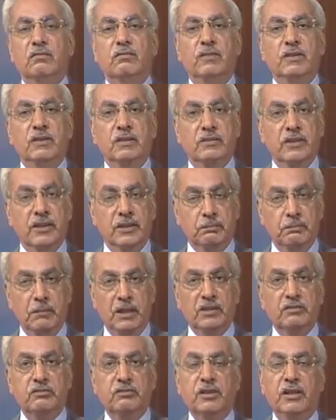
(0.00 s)
with a great
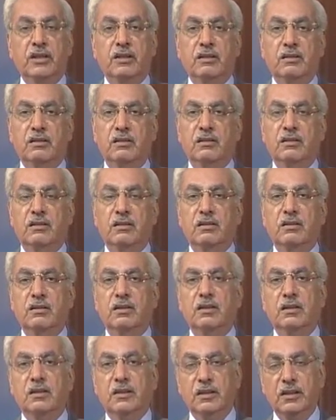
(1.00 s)
mastery.
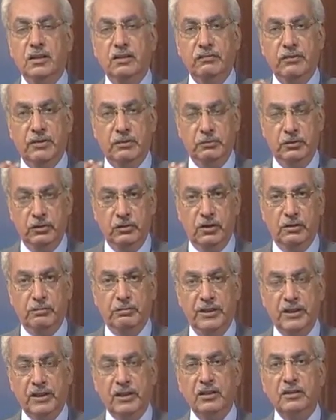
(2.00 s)
Here when you are
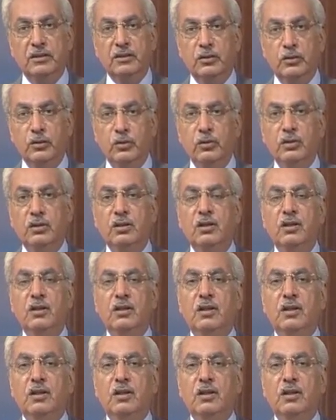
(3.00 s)
breaking the rule